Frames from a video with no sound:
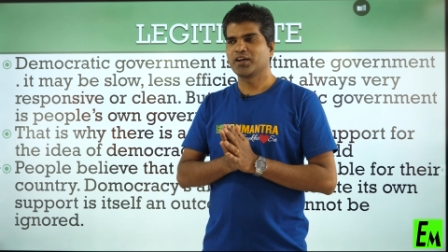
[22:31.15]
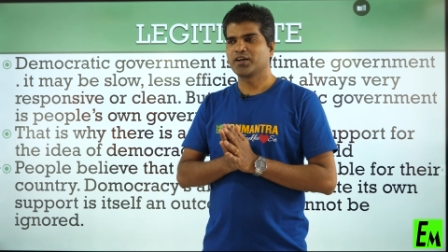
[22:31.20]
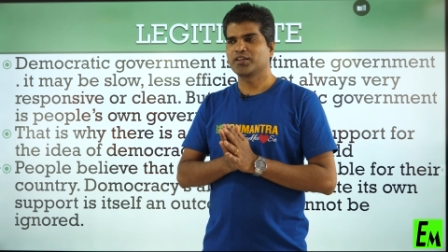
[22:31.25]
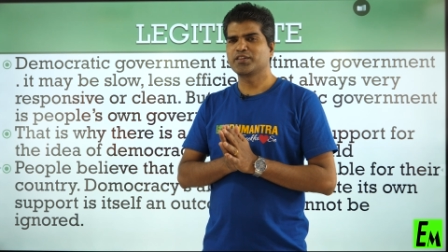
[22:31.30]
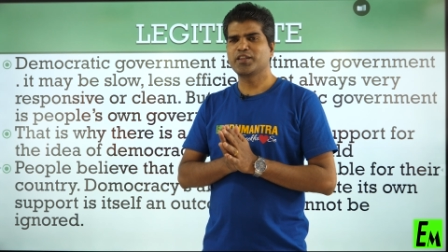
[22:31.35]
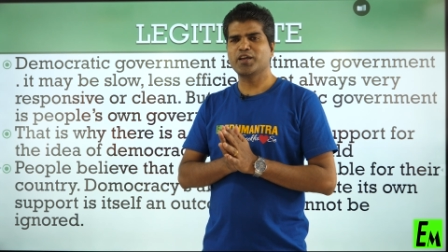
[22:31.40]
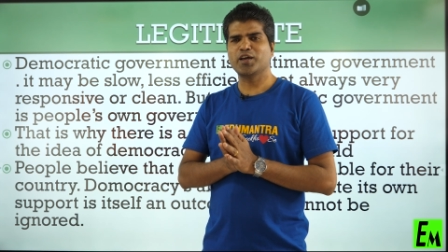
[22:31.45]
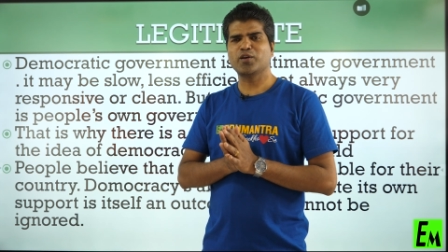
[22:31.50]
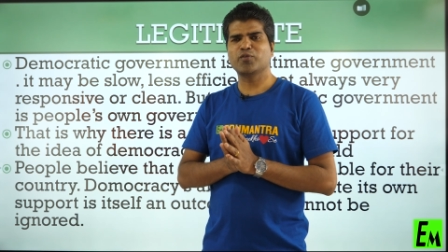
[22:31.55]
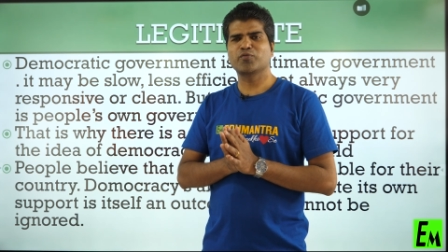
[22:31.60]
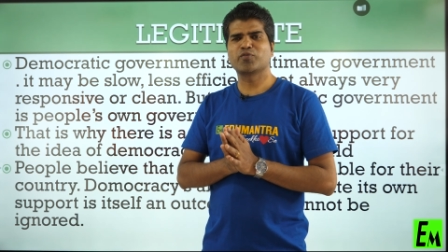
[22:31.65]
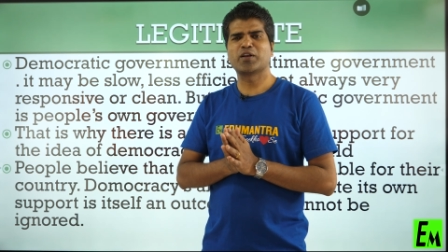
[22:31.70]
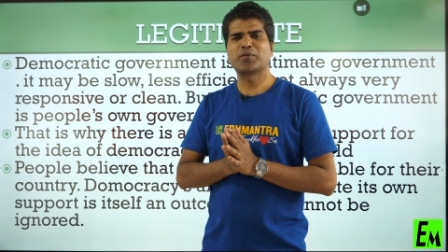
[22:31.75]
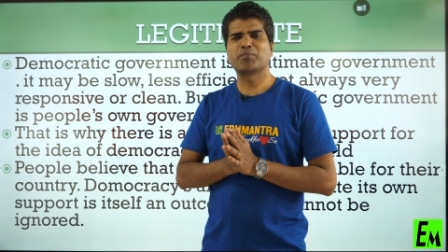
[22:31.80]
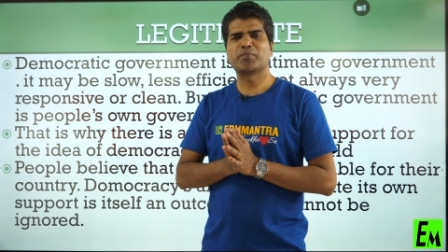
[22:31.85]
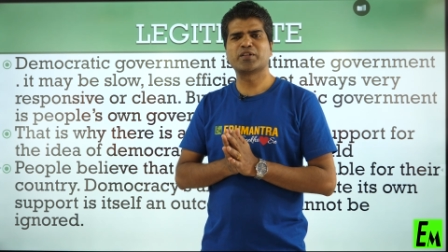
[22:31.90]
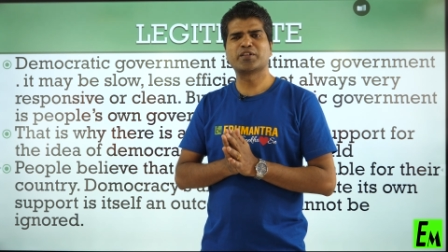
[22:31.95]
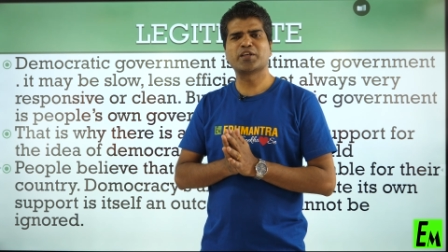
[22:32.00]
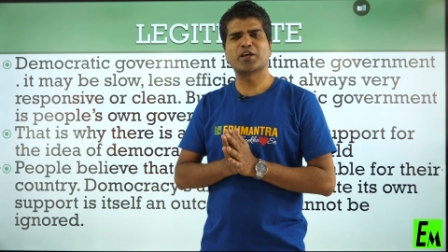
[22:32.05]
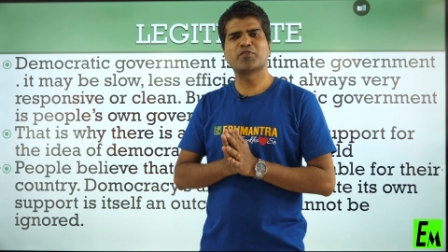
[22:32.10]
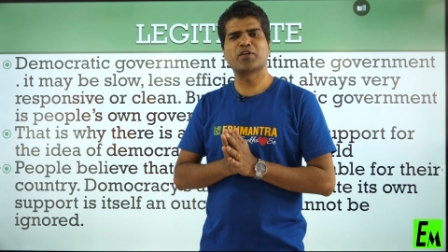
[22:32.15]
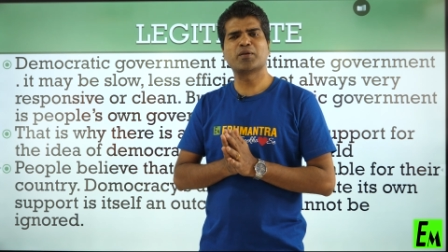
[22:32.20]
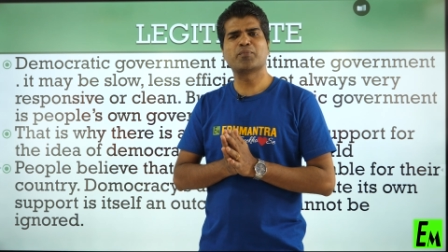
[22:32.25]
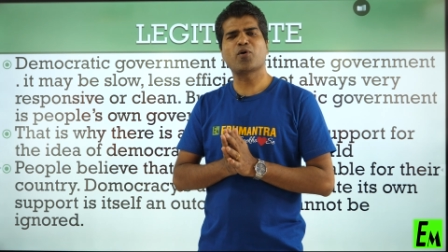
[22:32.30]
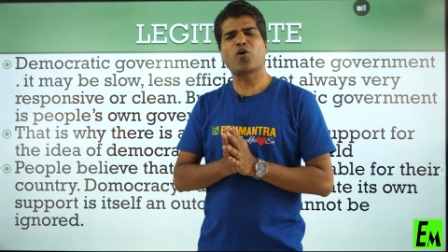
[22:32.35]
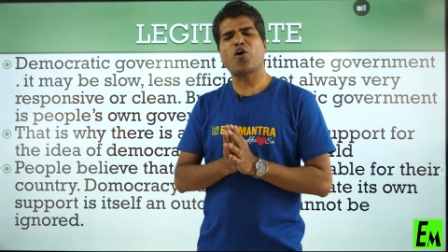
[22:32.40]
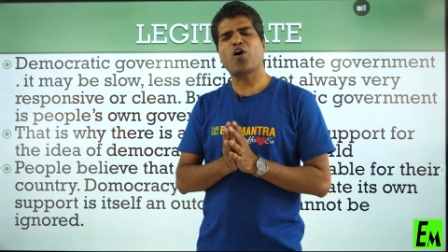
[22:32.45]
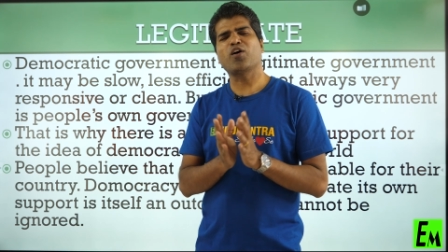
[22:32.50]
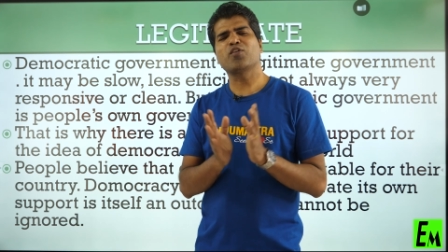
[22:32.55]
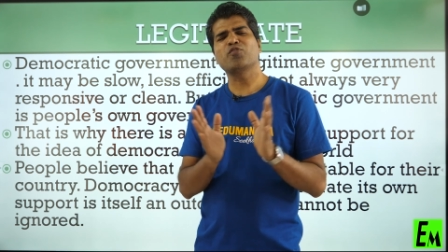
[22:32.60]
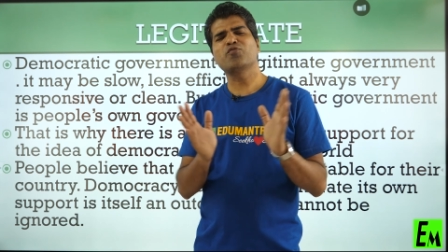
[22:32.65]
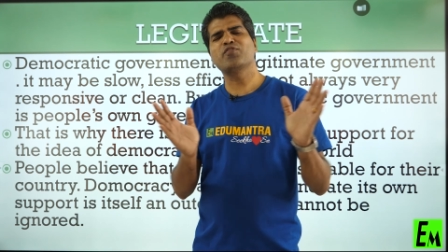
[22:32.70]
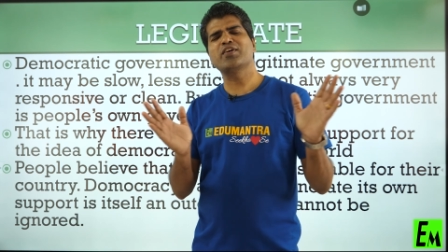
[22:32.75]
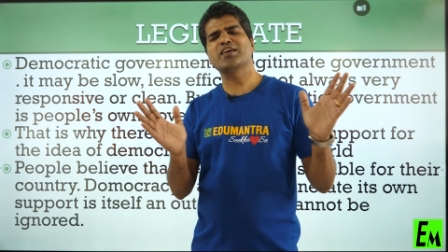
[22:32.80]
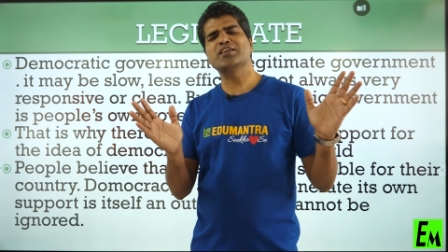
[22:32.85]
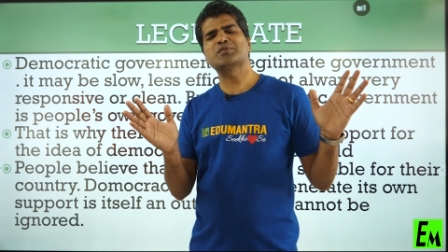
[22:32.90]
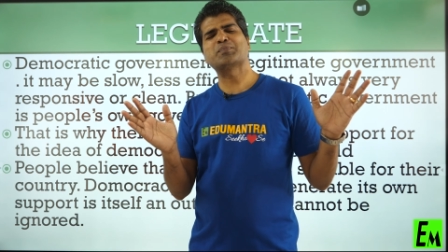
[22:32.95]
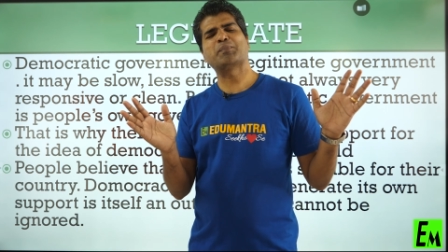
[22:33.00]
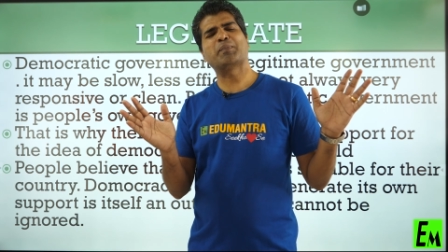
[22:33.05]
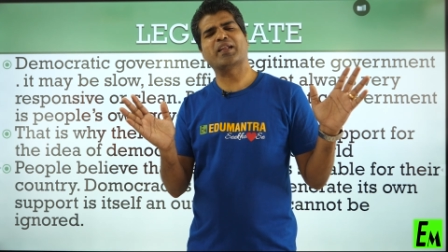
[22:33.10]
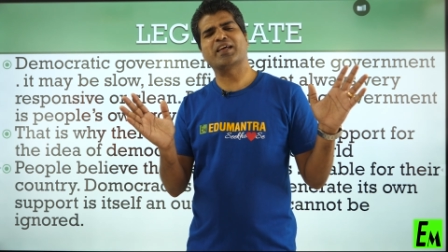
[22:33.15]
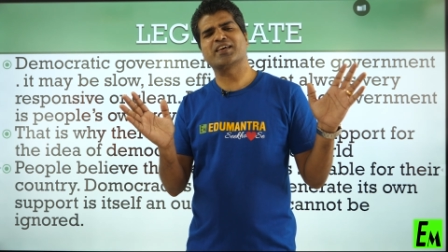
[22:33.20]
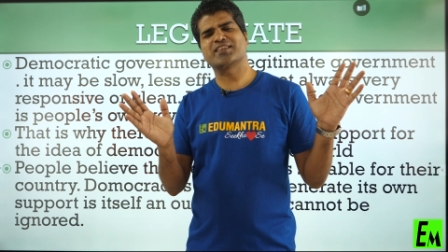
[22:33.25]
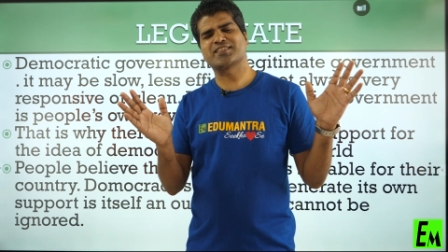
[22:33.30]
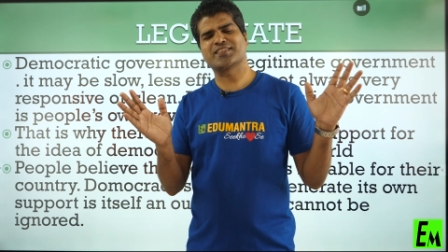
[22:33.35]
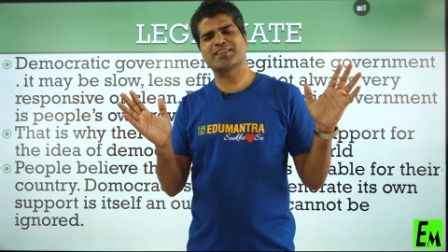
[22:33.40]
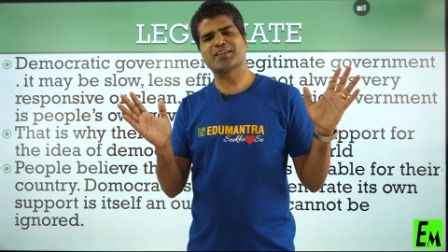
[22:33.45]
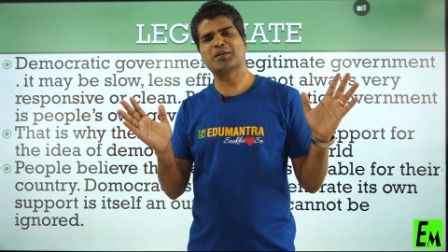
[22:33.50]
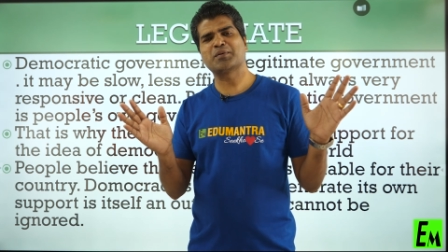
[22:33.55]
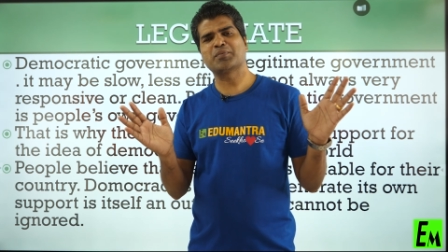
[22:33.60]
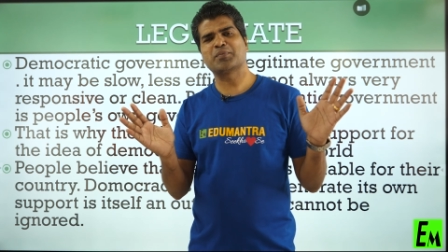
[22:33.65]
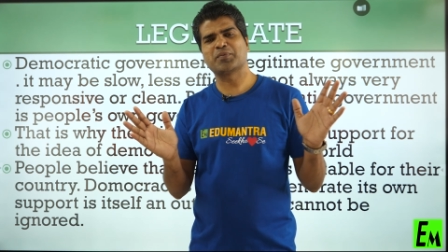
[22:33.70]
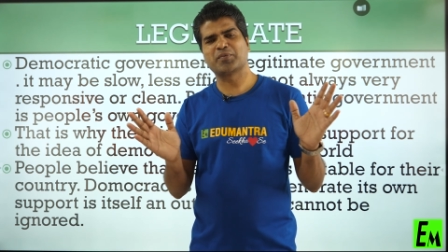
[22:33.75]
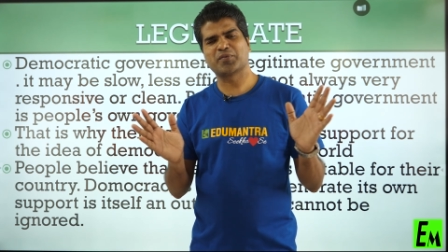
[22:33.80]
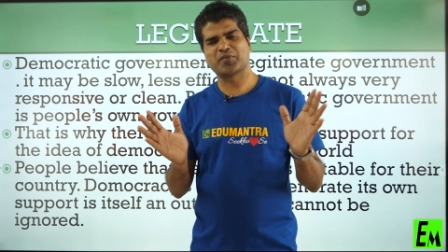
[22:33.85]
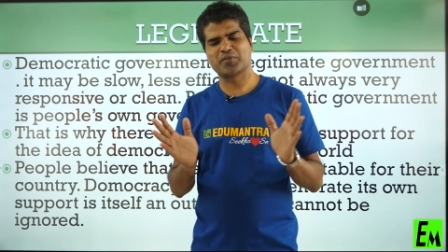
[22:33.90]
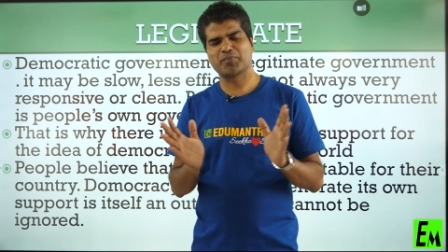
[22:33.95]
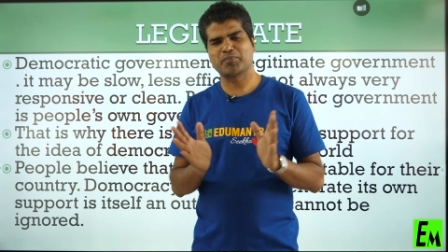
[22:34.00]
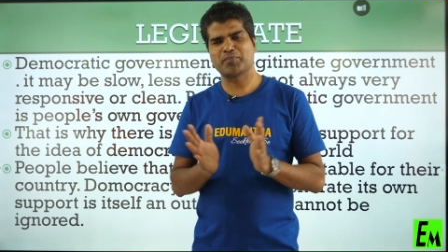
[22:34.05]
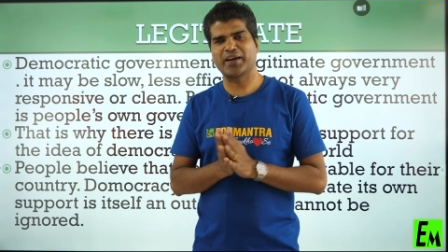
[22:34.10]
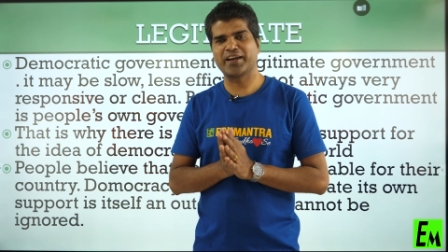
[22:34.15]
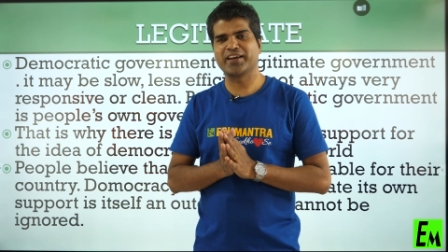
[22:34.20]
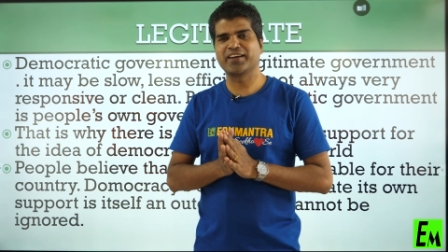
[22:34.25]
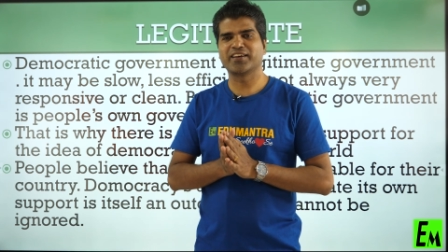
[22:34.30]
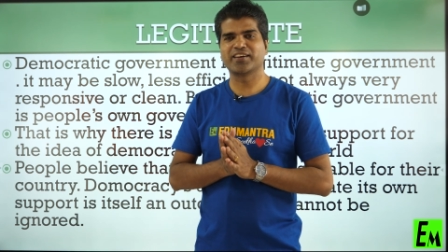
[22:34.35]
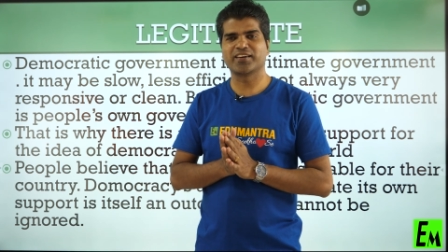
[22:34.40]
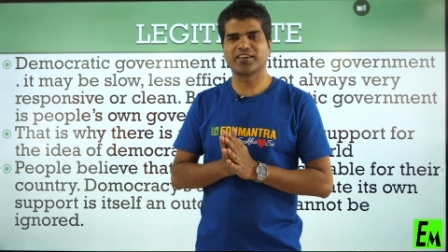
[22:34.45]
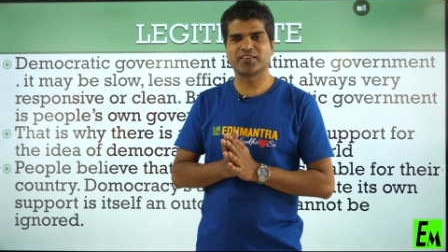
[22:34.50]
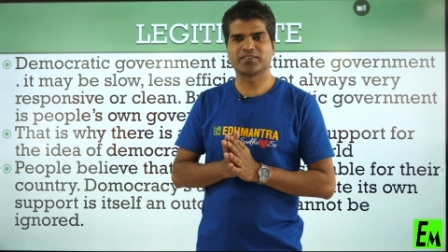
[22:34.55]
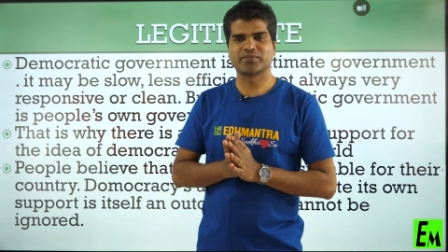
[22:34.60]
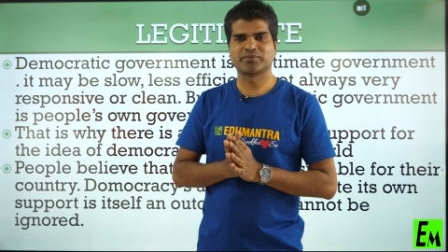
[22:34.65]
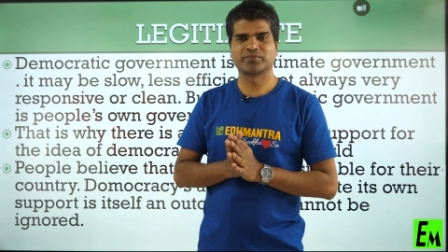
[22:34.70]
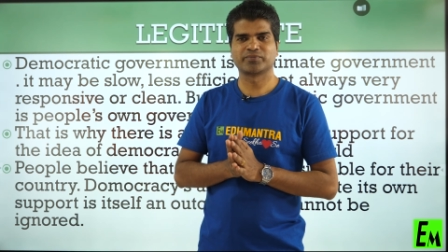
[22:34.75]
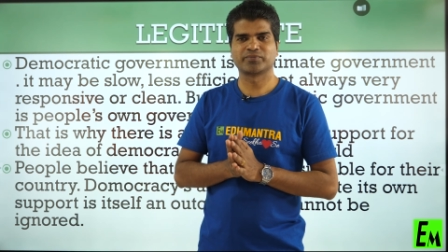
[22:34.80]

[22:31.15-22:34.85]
they will be always pleasant minded.